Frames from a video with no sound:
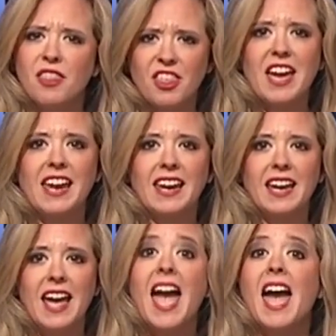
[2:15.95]

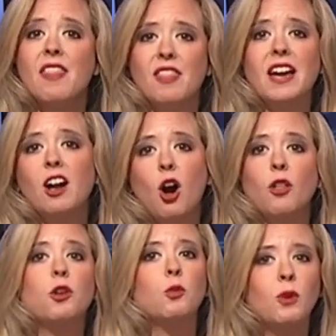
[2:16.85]
think, and then
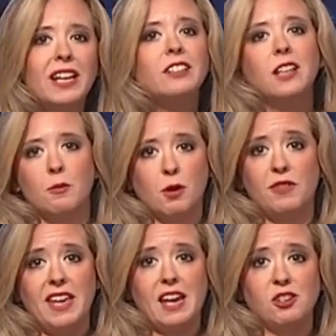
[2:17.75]
call the real number
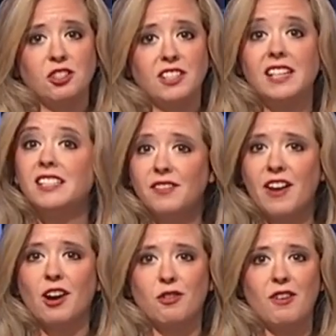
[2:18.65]
of the agency to
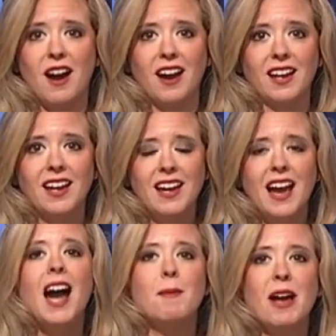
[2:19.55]
verify.
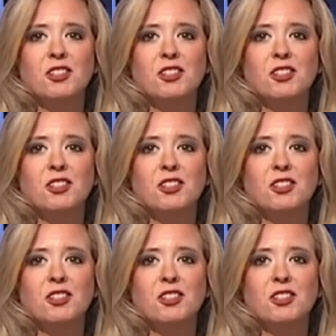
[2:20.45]
I'm